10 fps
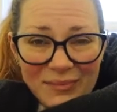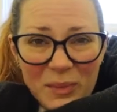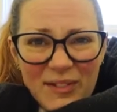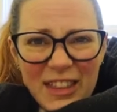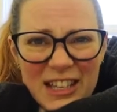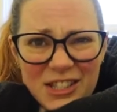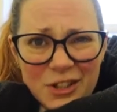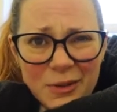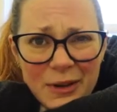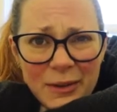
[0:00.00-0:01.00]
Whether that's
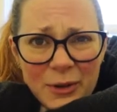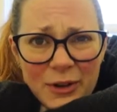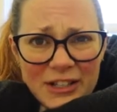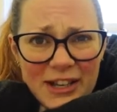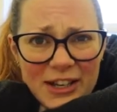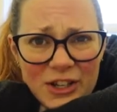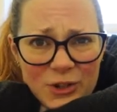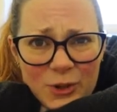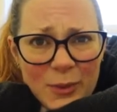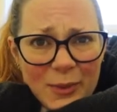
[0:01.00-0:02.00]
doable, I'm not entirely
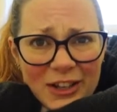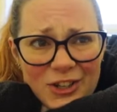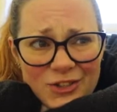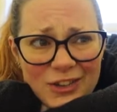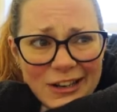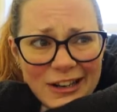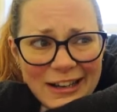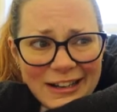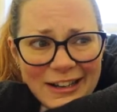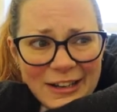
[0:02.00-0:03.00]
sure, but we're going to try.
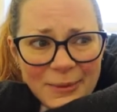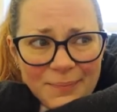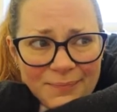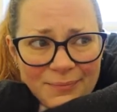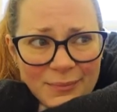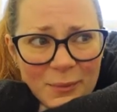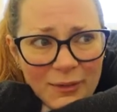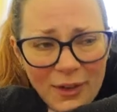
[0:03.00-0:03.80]
What have I